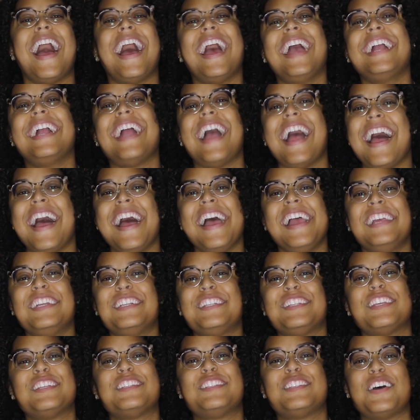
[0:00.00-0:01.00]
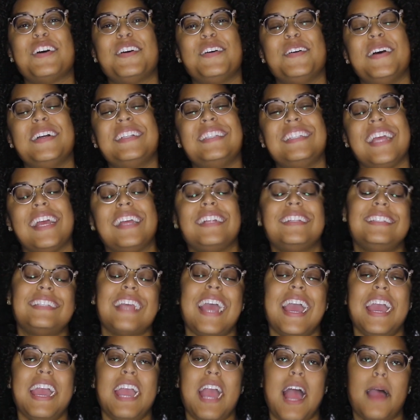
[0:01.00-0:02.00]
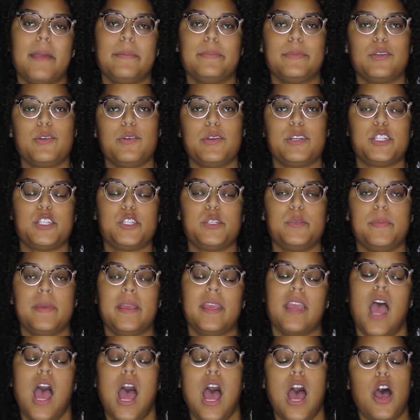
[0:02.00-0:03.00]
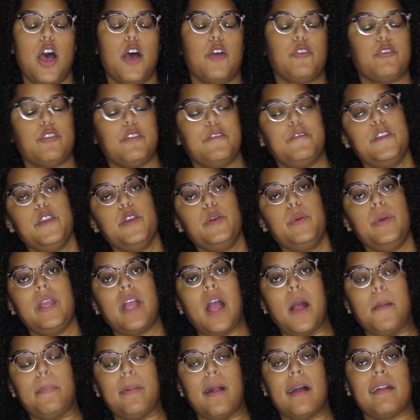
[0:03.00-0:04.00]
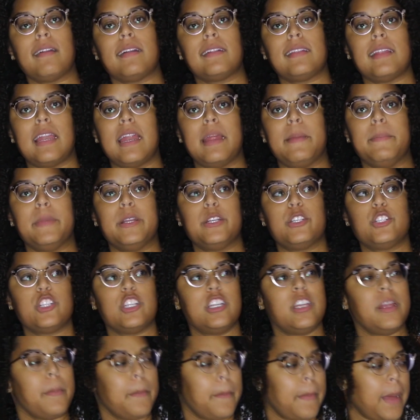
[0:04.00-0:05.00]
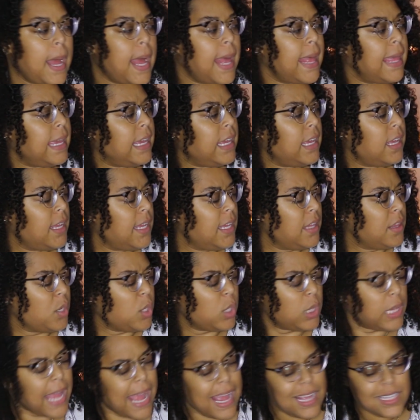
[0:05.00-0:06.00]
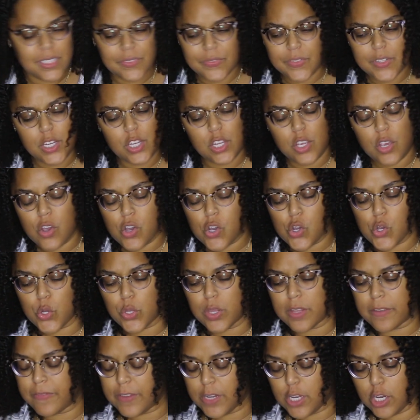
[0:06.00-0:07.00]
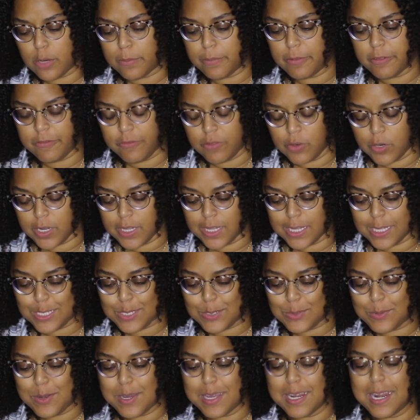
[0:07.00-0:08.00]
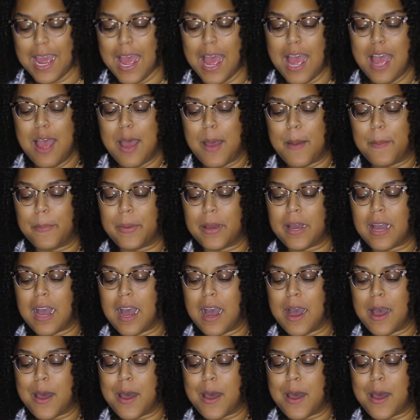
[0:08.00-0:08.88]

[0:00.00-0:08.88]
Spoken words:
Hi guys, so today I'm going to be reviewing a product that I mentioned in my either last video or the video before this one. But